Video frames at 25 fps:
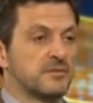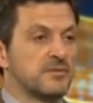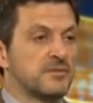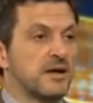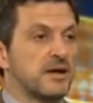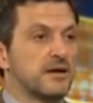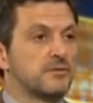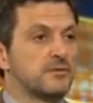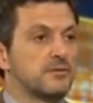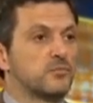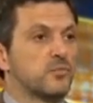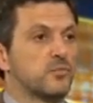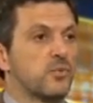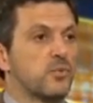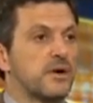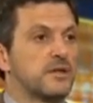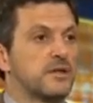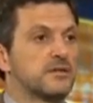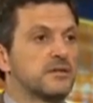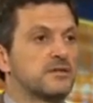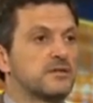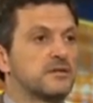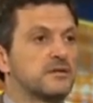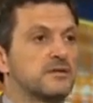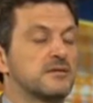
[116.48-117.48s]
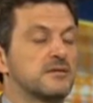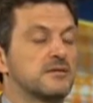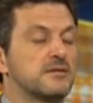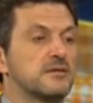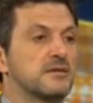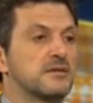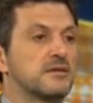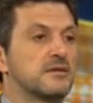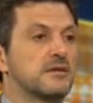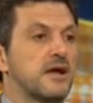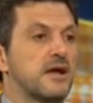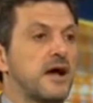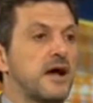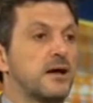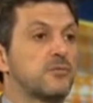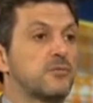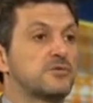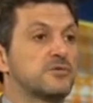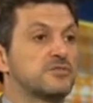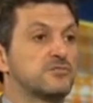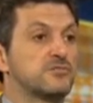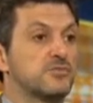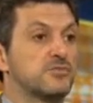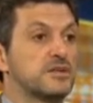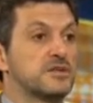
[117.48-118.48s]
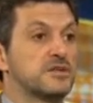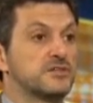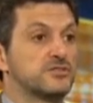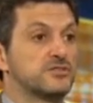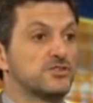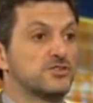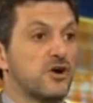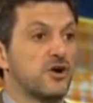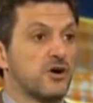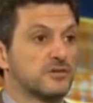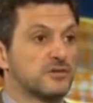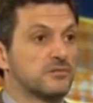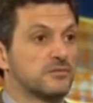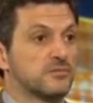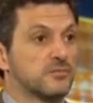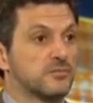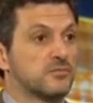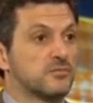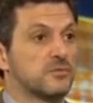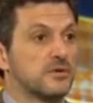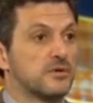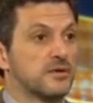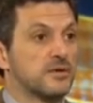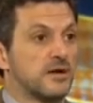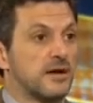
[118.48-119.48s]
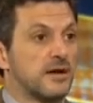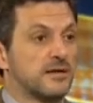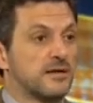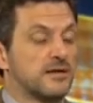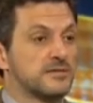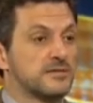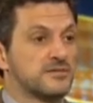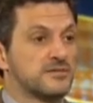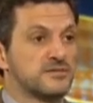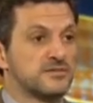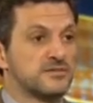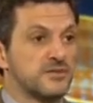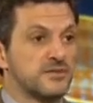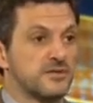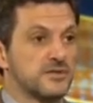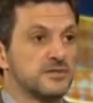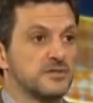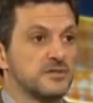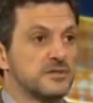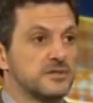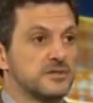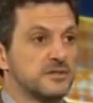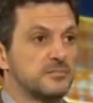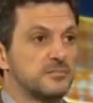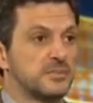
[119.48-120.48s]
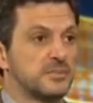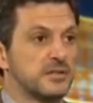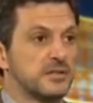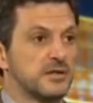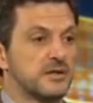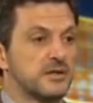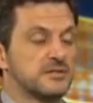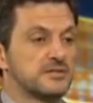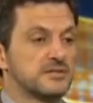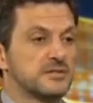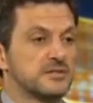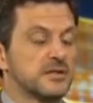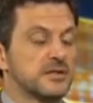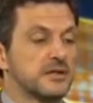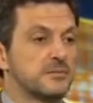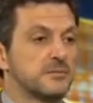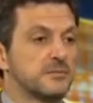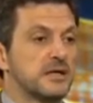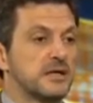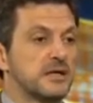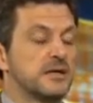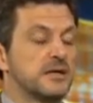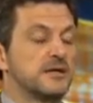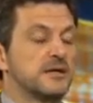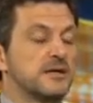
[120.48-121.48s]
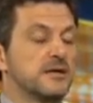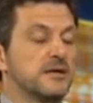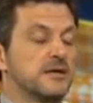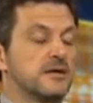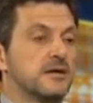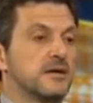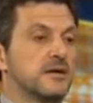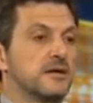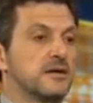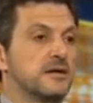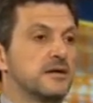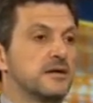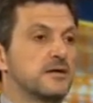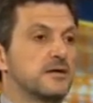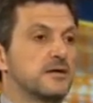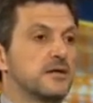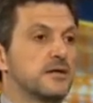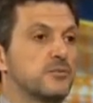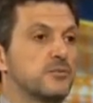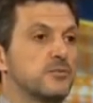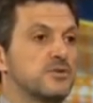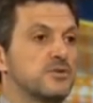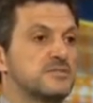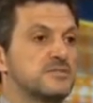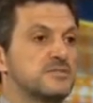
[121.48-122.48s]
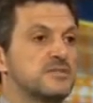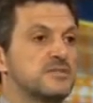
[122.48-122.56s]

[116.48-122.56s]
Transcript: and when yeah, I was really shocked uh, at his turn because uh, uh, he was